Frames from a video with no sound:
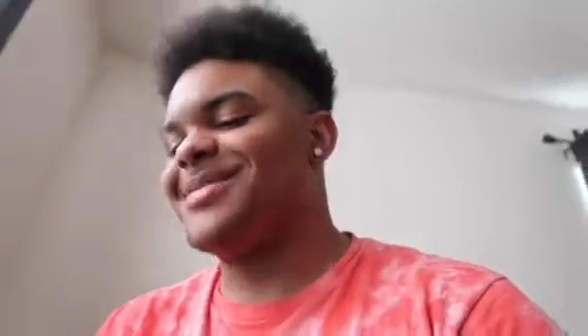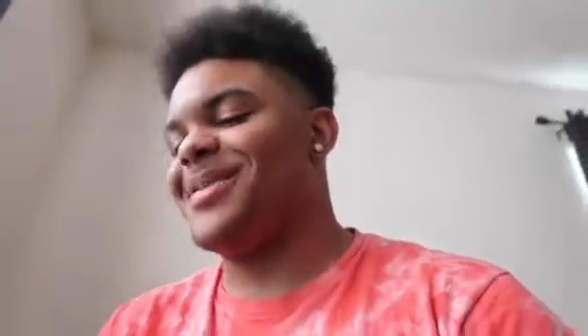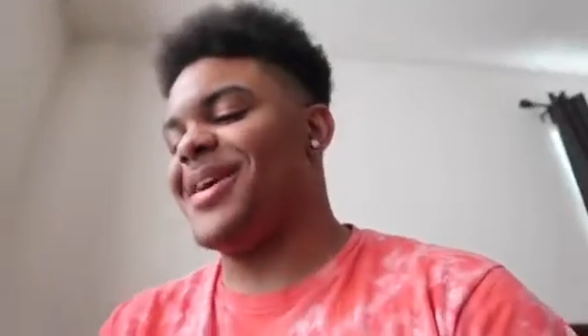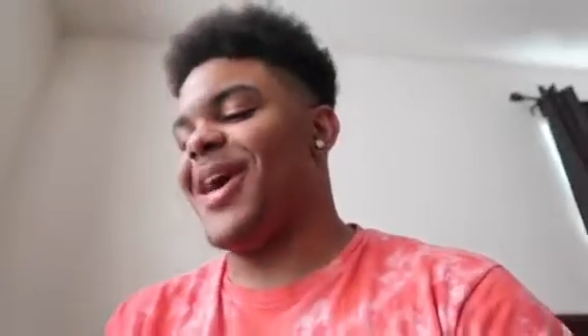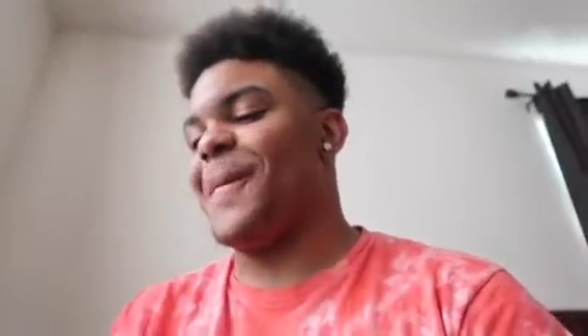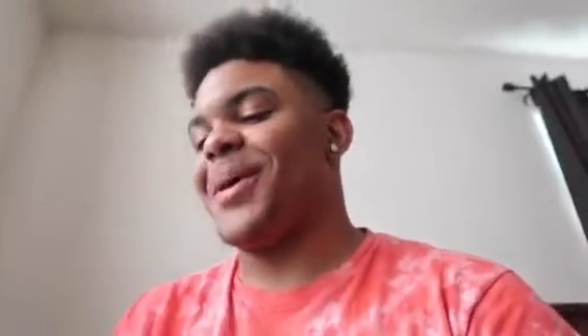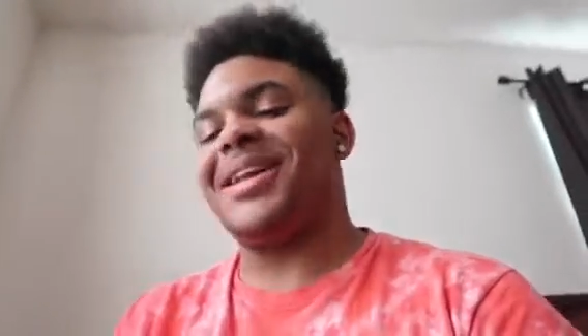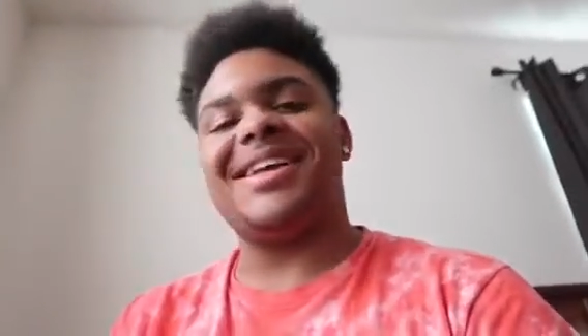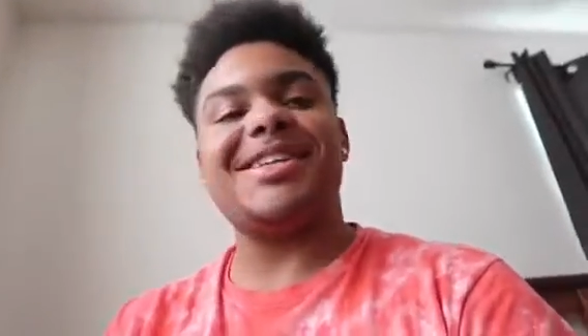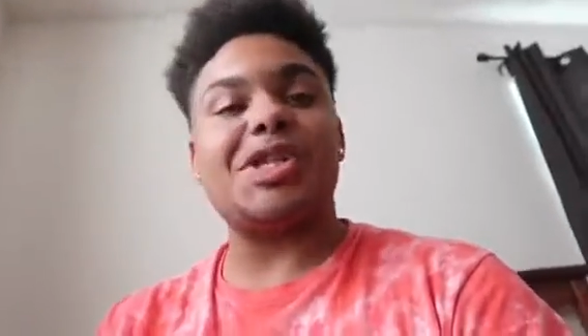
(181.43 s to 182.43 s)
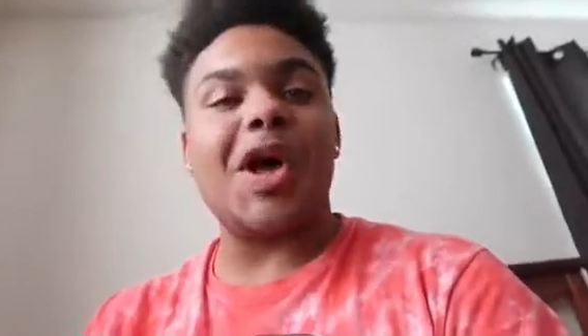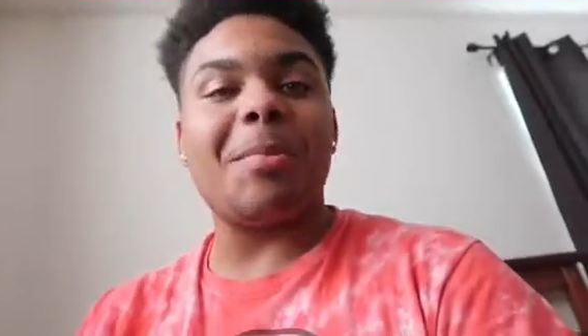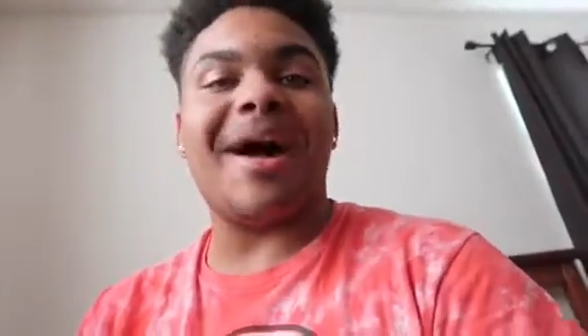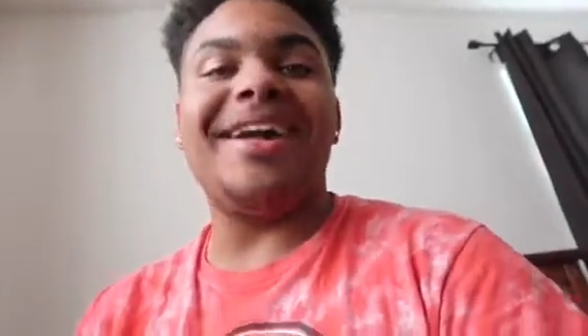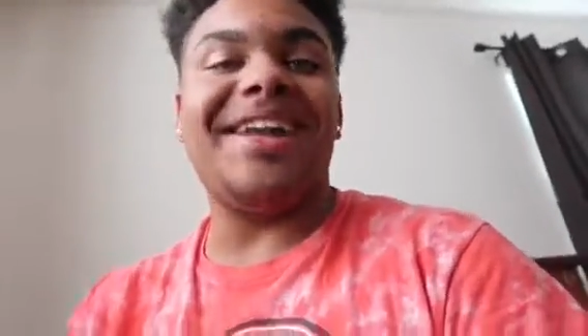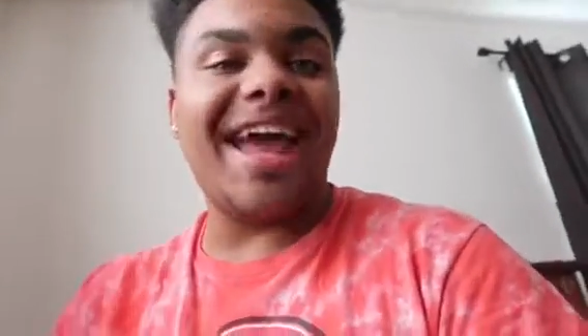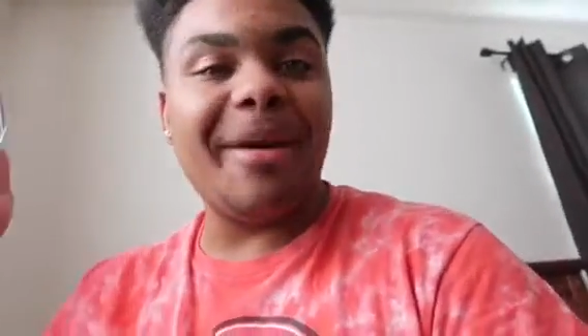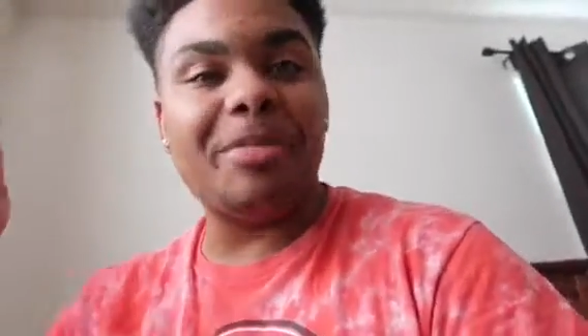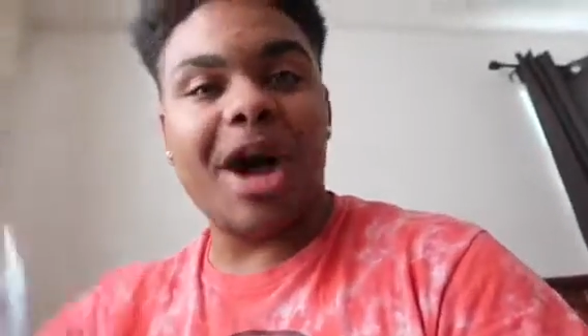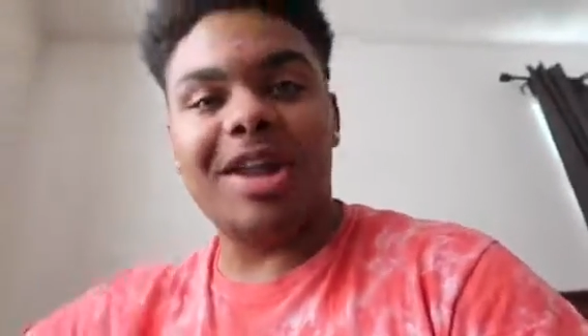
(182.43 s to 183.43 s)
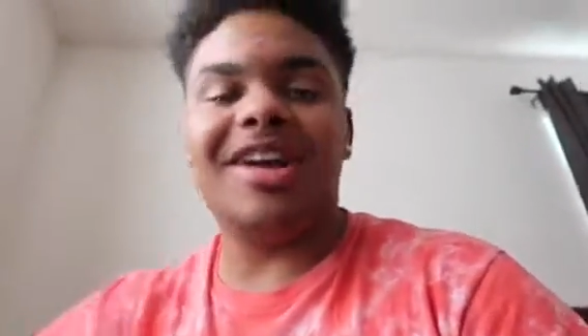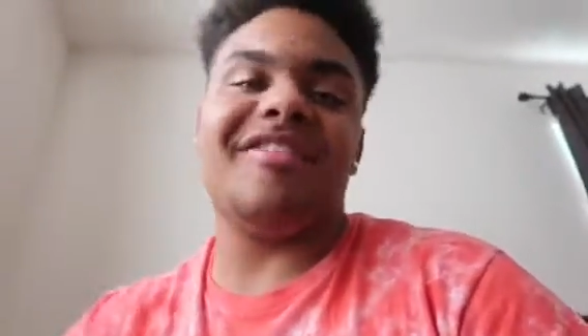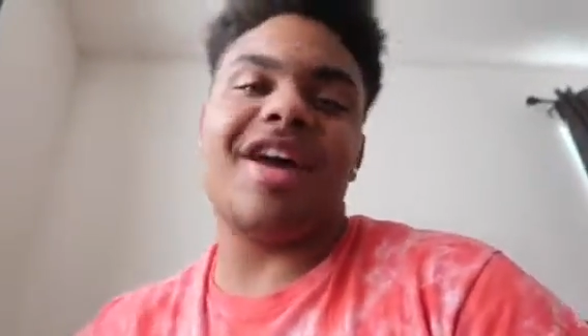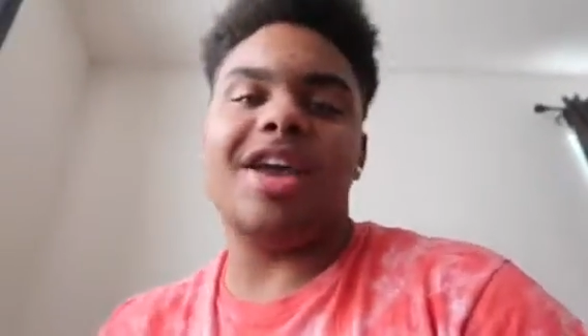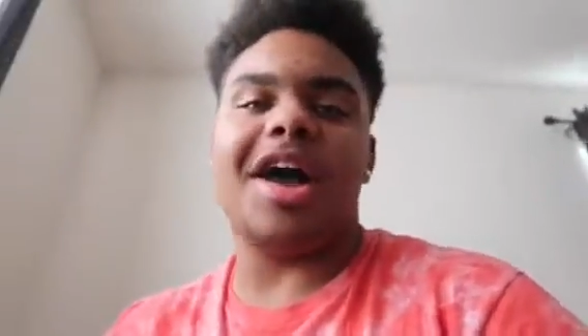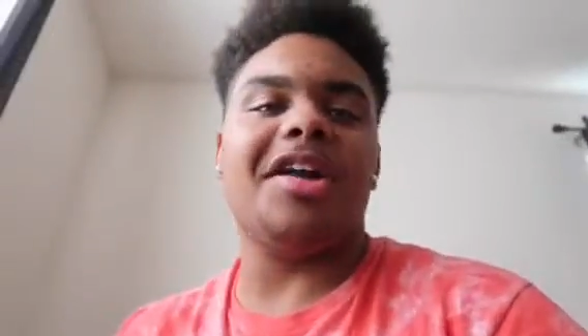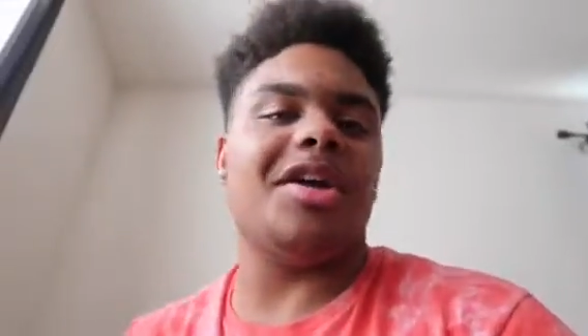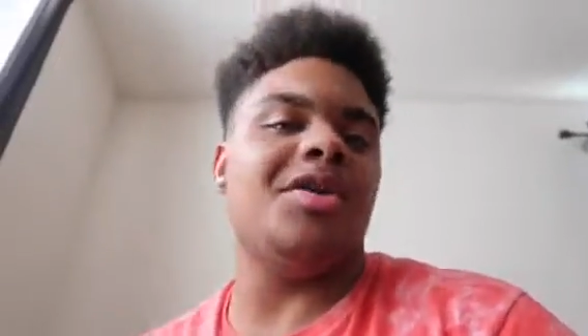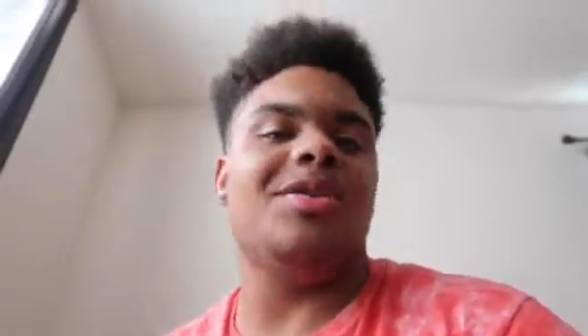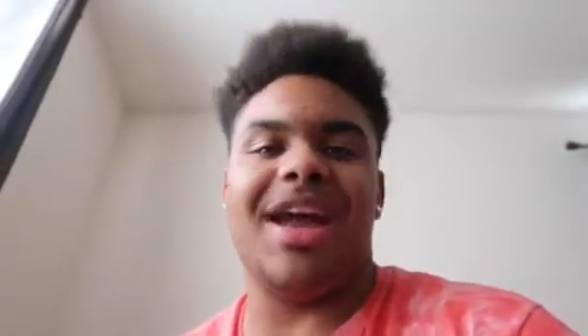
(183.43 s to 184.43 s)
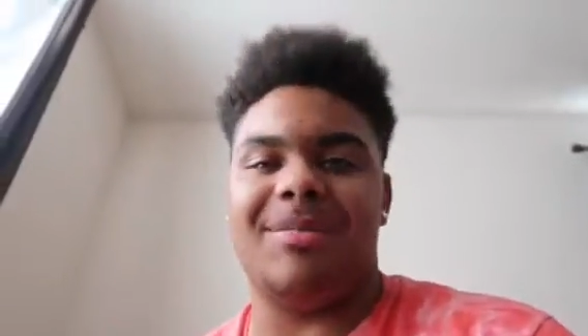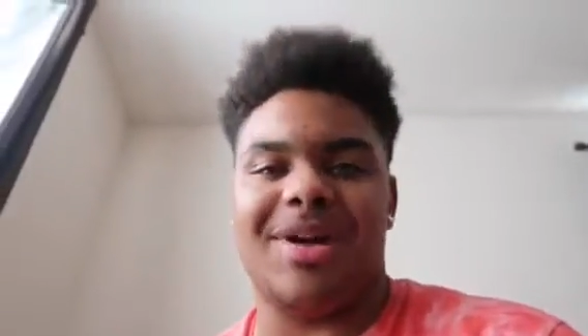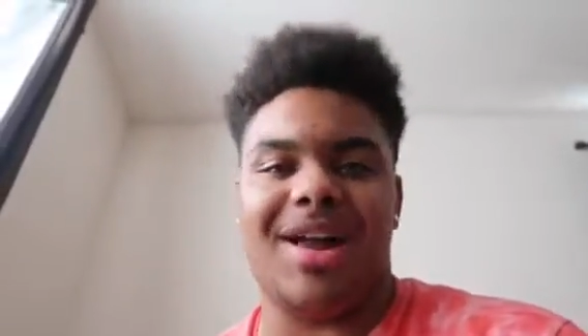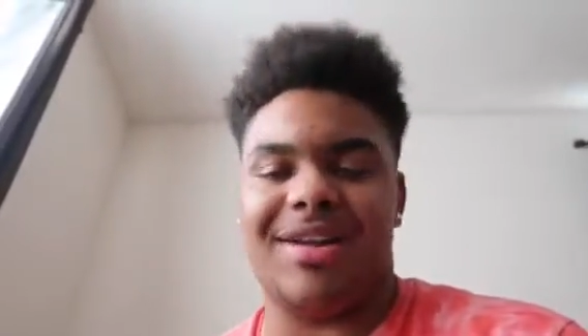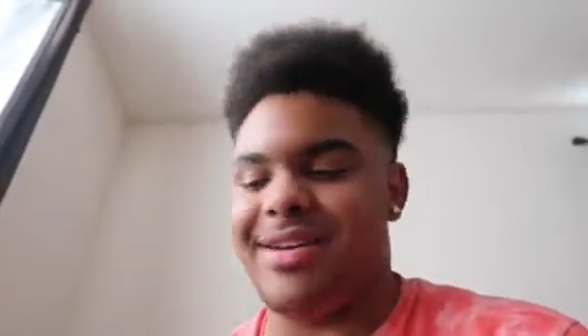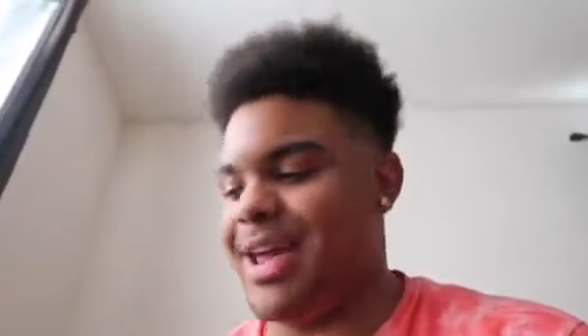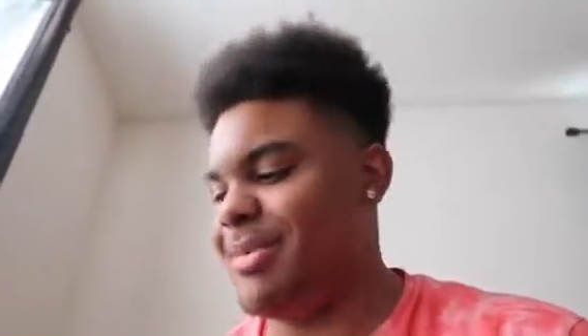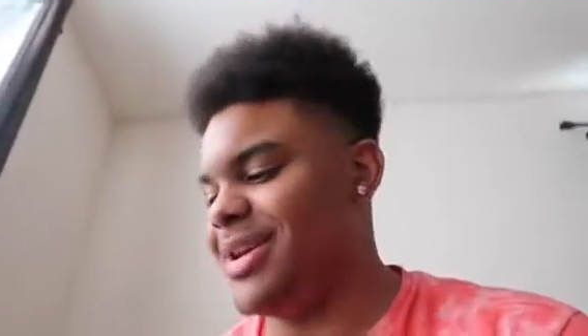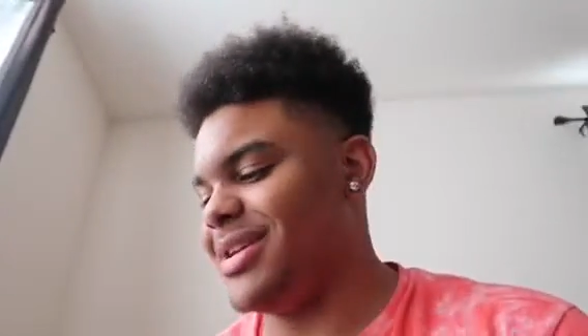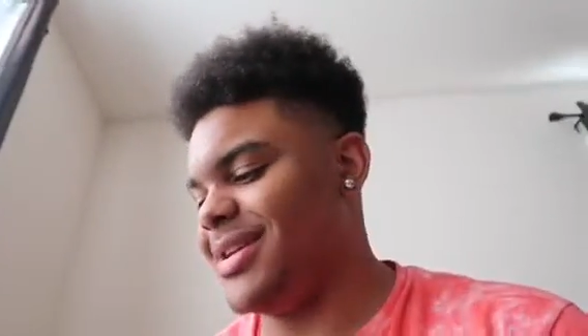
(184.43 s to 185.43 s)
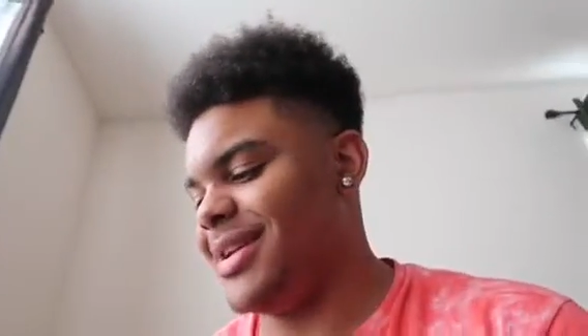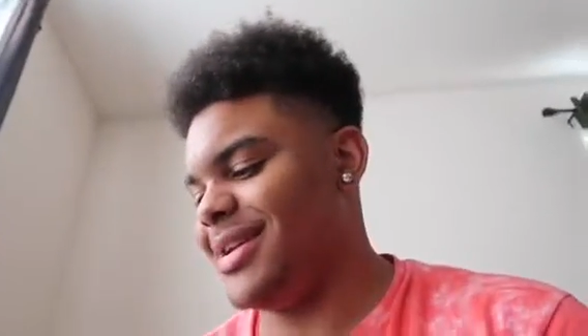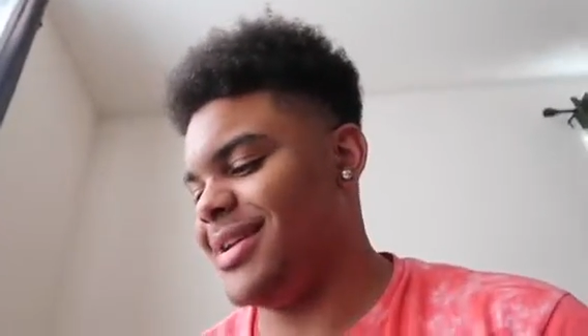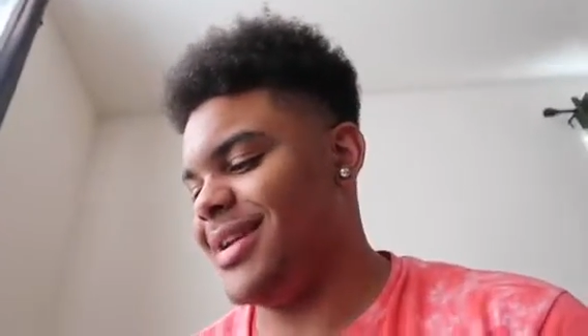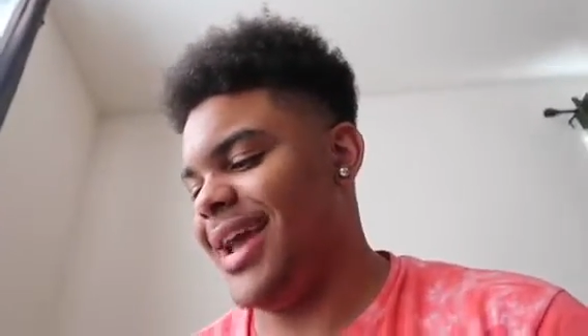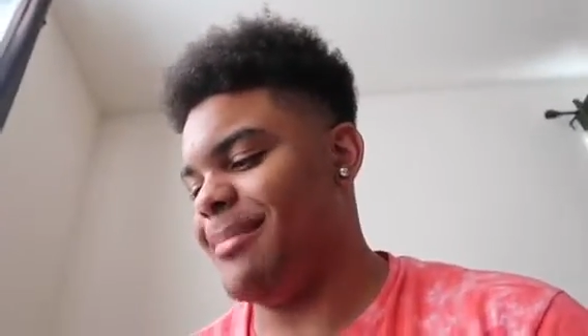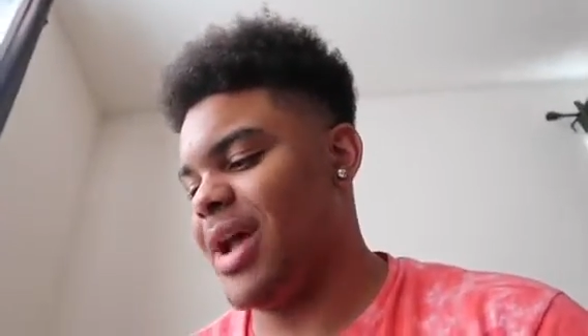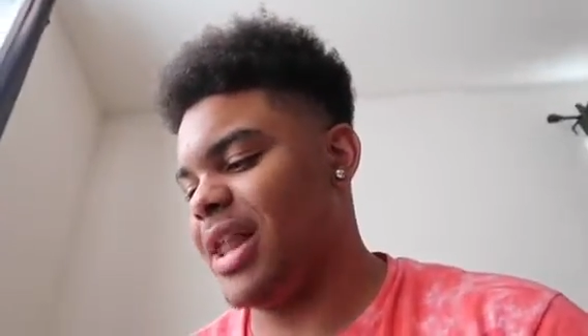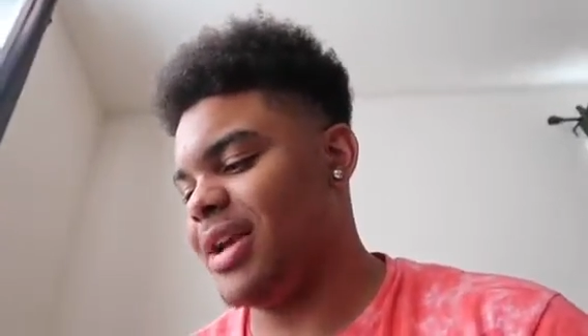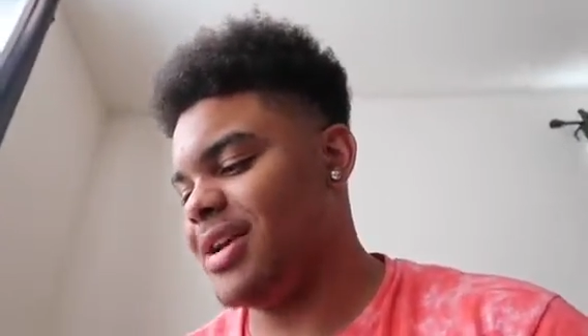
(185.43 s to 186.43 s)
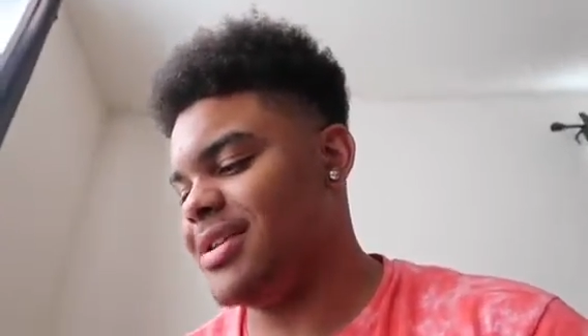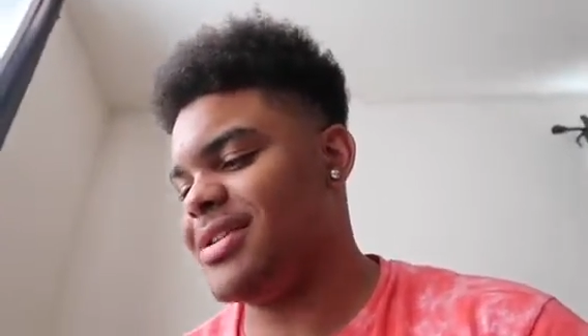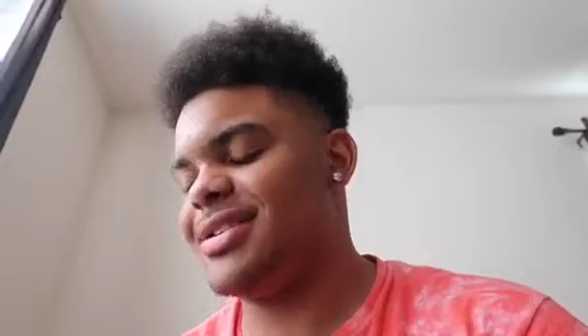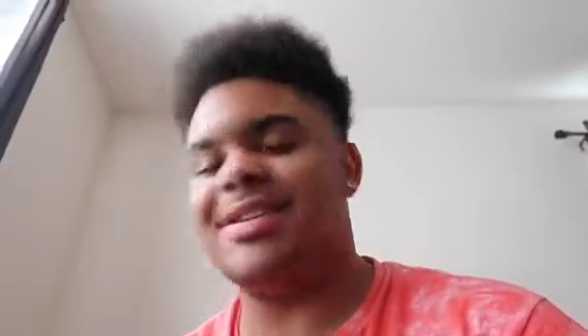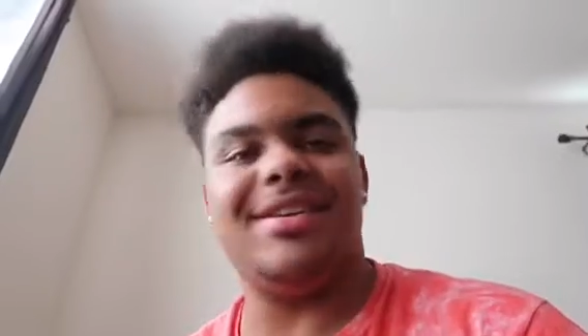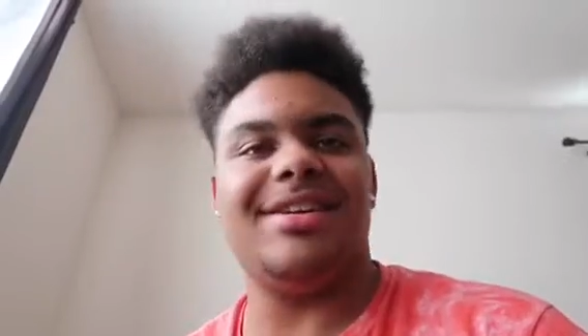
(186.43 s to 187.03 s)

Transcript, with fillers: just y'all, but this song by Dame D.O.L.L.A., y'all know who Dame D.O.L.L.A., Damian, Dame D.O.L.L.A. is.